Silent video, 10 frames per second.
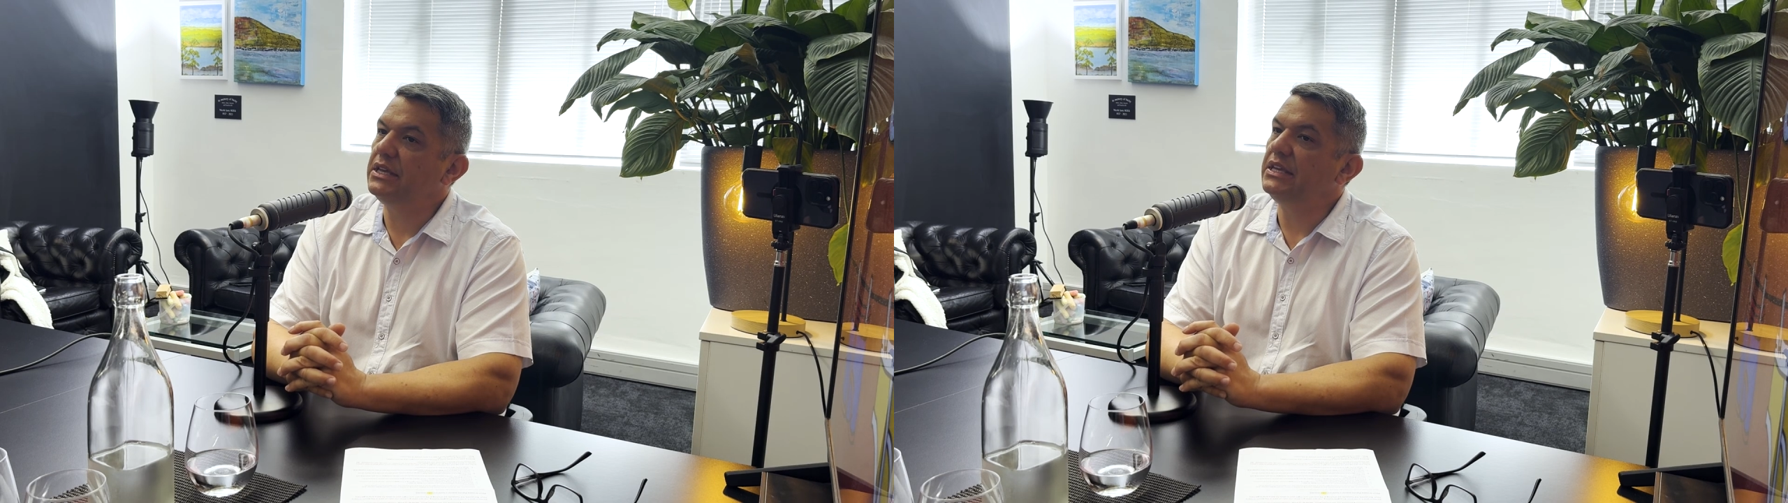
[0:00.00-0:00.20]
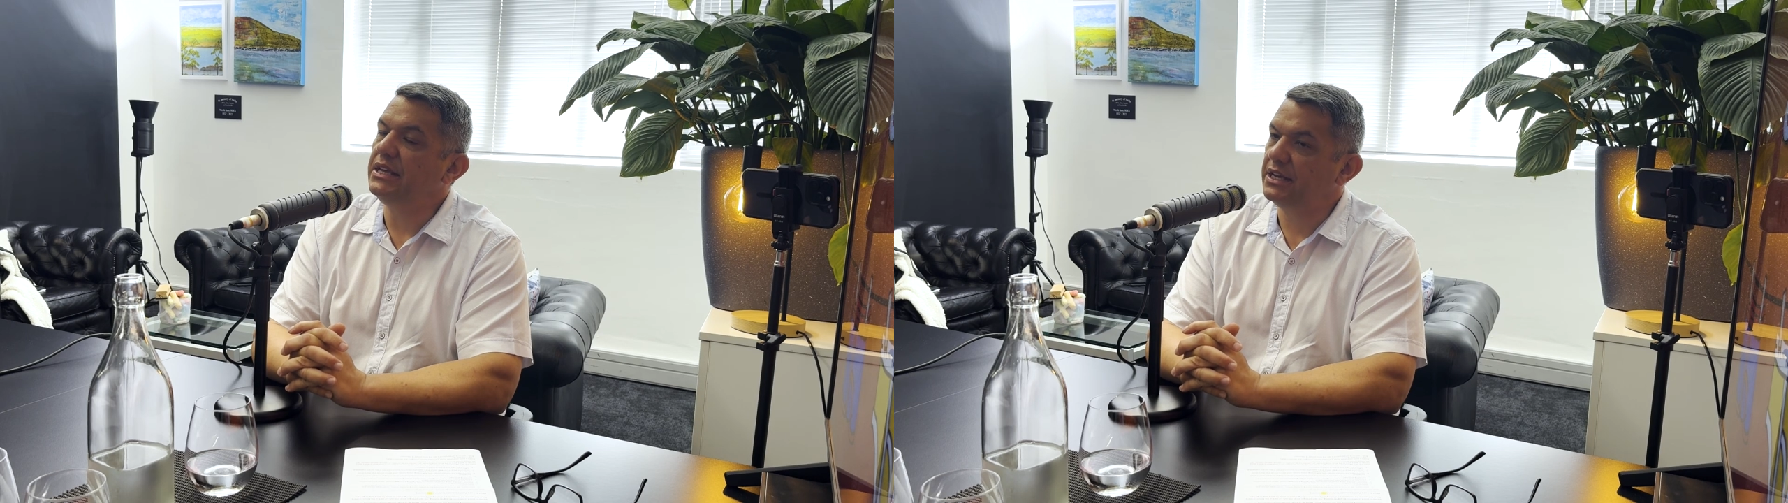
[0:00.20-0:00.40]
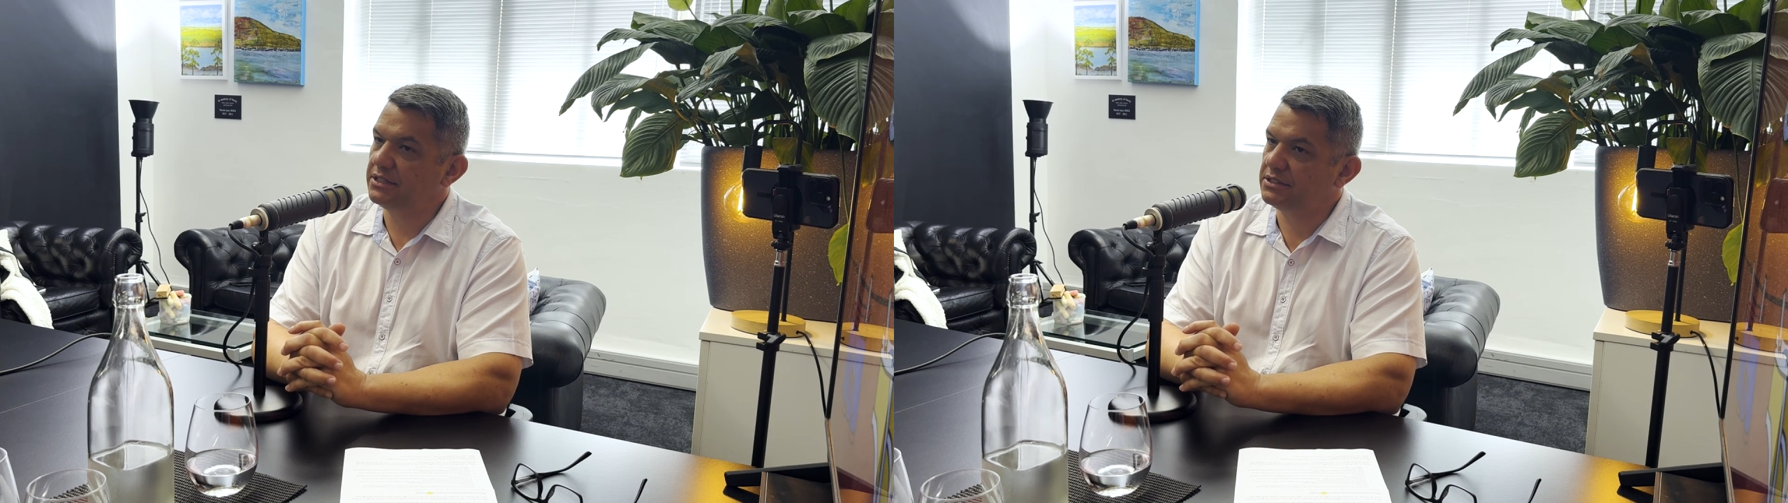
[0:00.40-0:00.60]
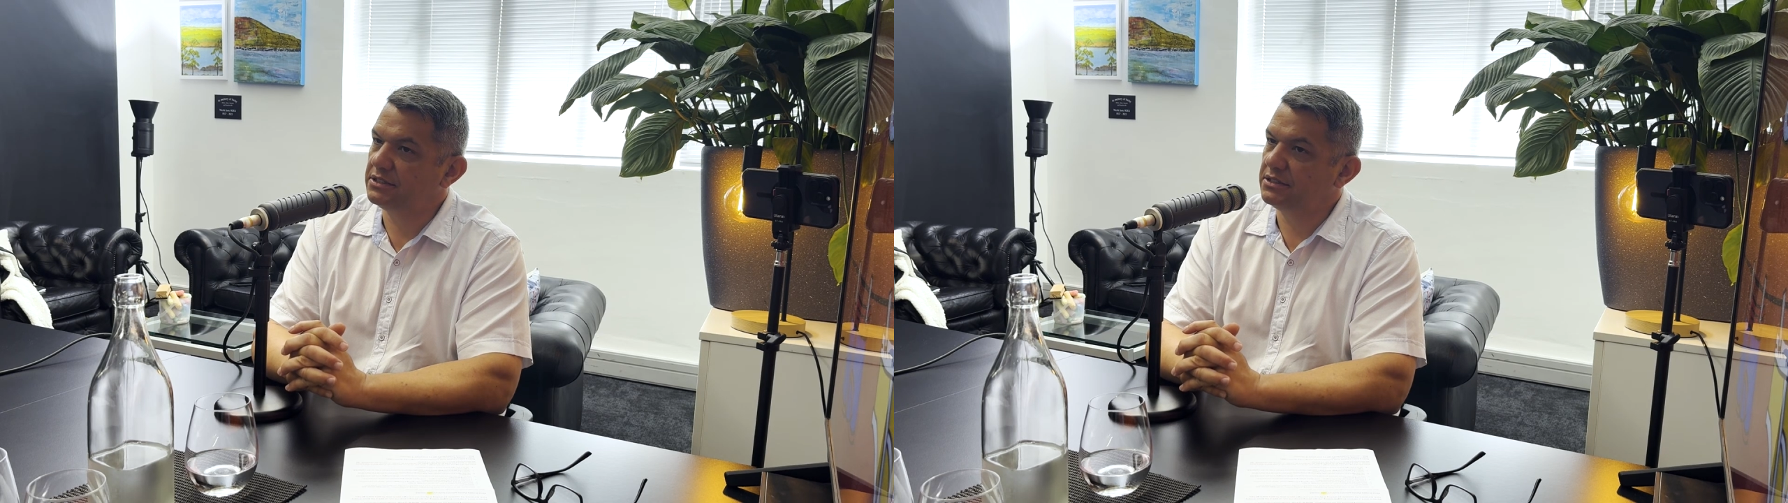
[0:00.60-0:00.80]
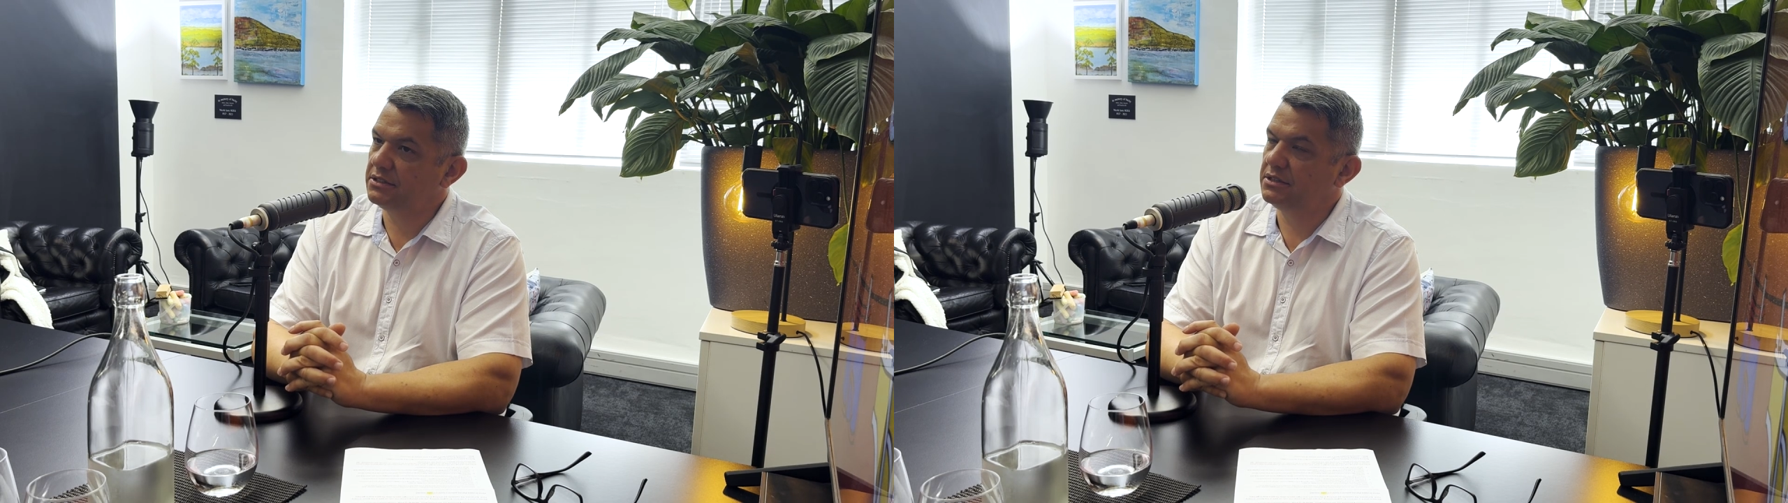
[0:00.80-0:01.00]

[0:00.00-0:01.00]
yes.